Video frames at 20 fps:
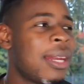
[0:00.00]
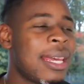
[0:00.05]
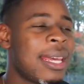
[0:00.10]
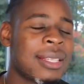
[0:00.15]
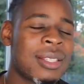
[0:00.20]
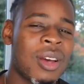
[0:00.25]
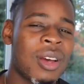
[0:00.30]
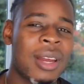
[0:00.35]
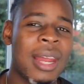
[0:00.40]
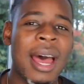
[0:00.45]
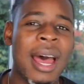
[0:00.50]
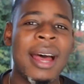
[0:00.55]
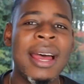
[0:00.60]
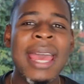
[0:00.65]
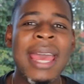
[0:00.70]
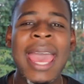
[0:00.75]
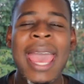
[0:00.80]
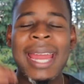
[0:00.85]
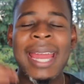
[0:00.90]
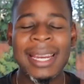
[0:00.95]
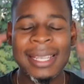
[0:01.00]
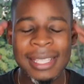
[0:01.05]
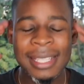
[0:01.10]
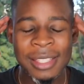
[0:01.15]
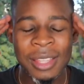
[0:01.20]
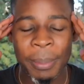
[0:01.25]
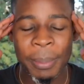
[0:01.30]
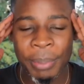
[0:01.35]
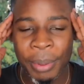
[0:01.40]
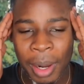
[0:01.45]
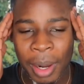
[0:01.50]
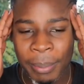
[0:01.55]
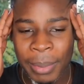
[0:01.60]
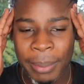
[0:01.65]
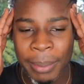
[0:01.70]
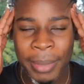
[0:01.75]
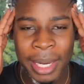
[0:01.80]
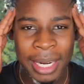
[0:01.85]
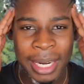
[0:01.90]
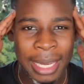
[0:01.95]
this or that. And this is the
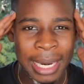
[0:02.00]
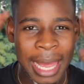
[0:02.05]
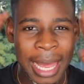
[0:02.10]
problem, innit?